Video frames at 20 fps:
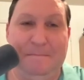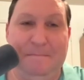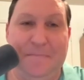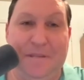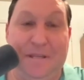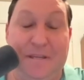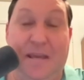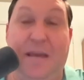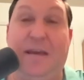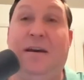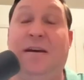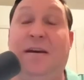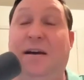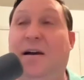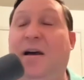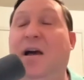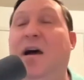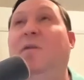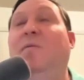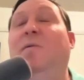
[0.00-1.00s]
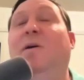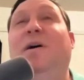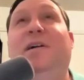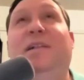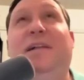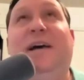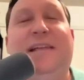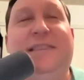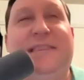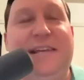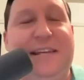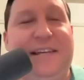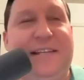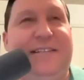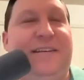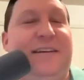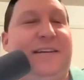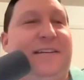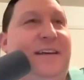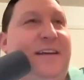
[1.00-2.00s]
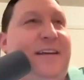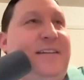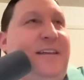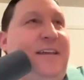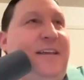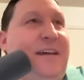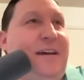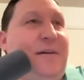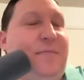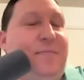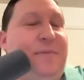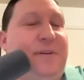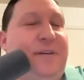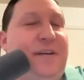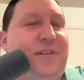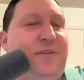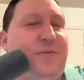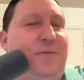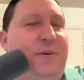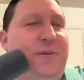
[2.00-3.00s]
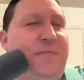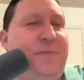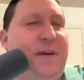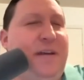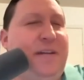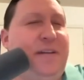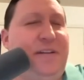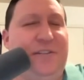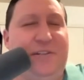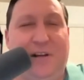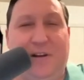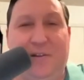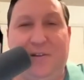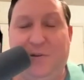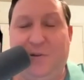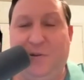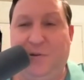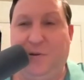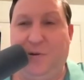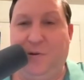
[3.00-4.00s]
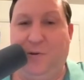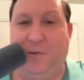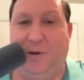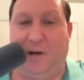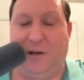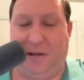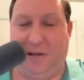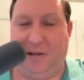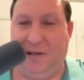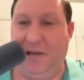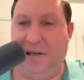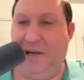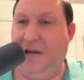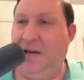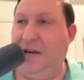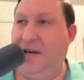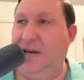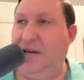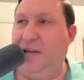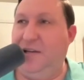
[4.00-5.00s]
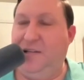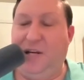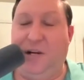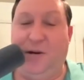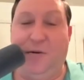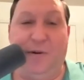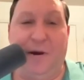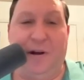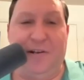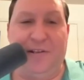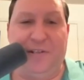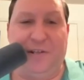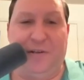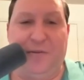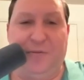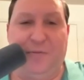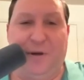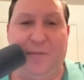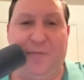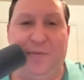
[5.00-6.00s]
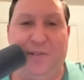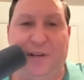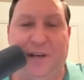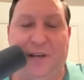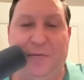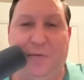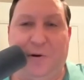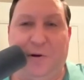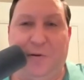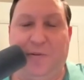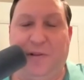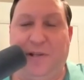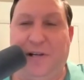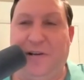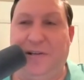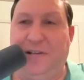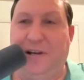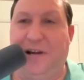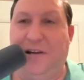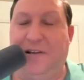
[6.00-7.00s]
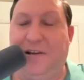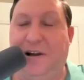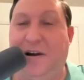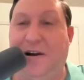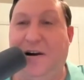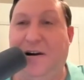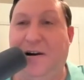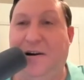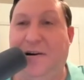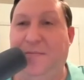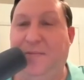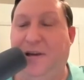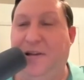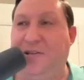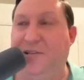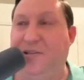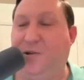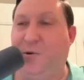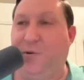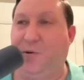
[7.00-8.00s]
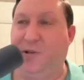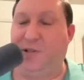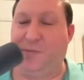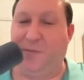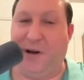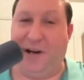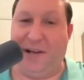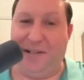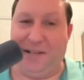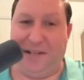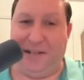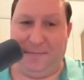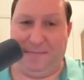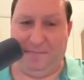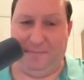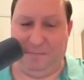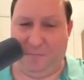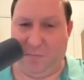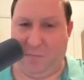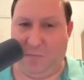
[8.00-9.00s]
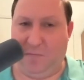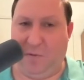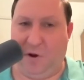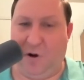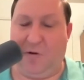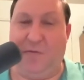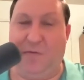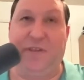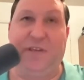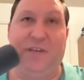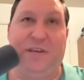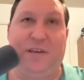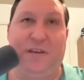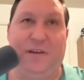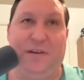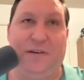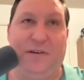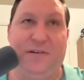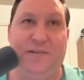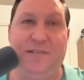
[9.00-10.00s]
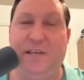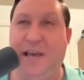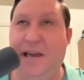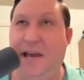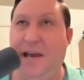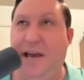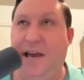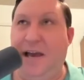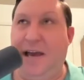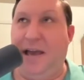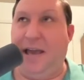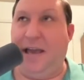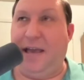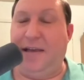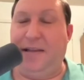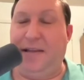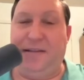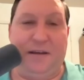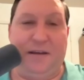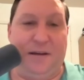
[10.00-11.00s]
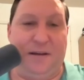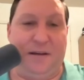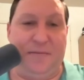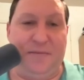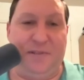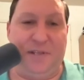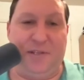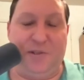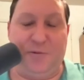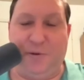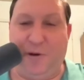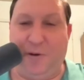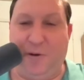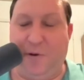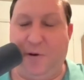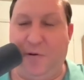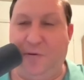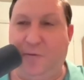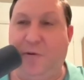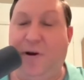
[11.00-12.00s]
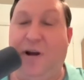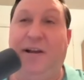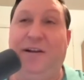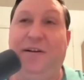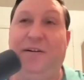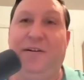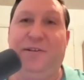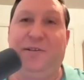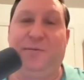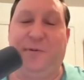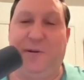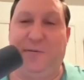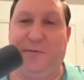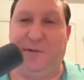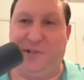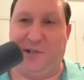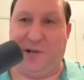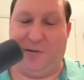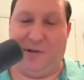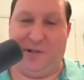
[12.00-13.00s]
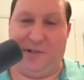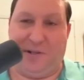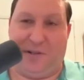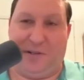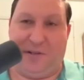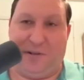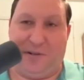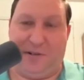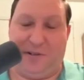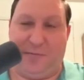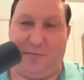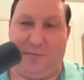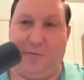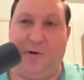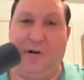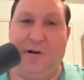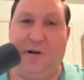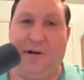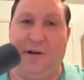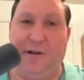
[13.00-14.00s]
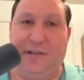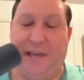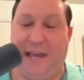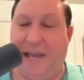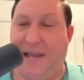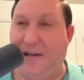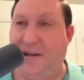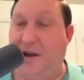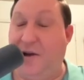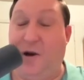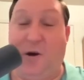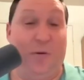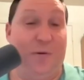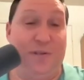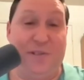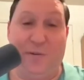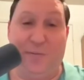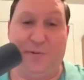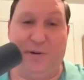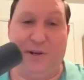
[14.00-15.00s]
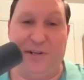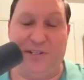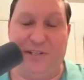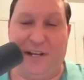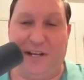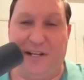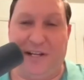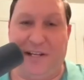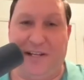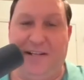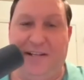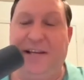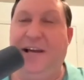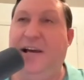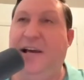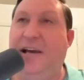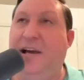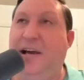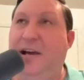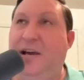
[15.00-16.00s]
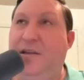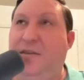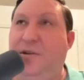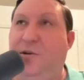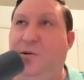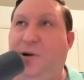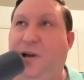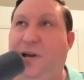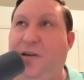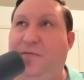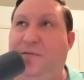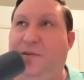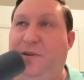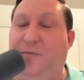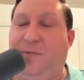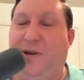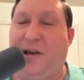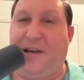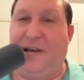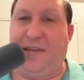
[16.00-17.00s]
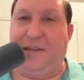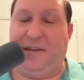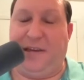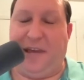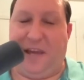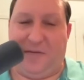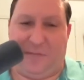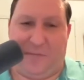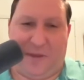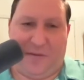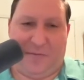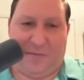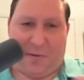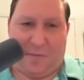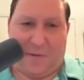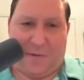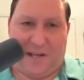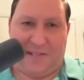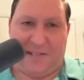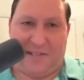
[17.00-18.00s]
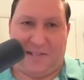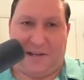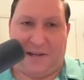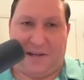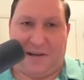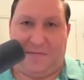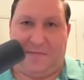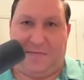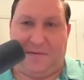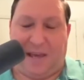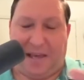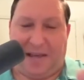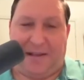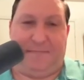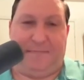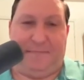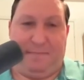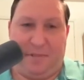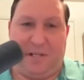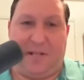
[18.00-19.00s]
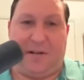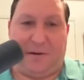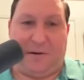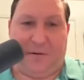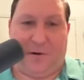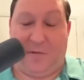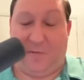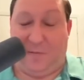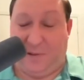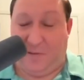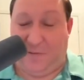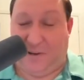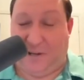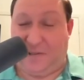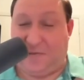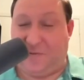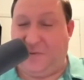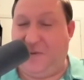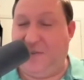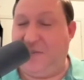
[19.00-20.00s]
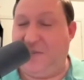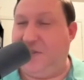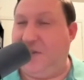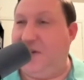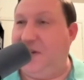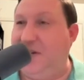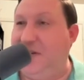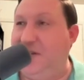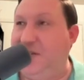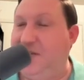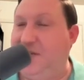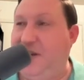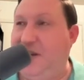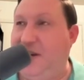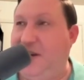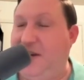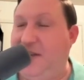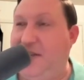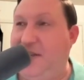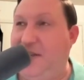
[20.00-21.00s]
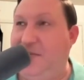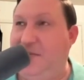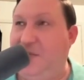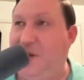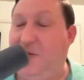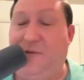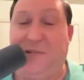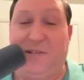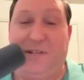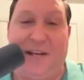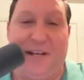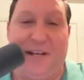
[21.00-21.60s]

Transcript: Yeah. Well, I think a decade, yeah, because we met each other through Terry Razio's website, wordplayer.com, and just corresponded over the years. And since we were both writers, we would show each other's work, and I always appreciated the great feedback you gave me for my stuff, and hopefully vice versa. So yeah, then it was nice.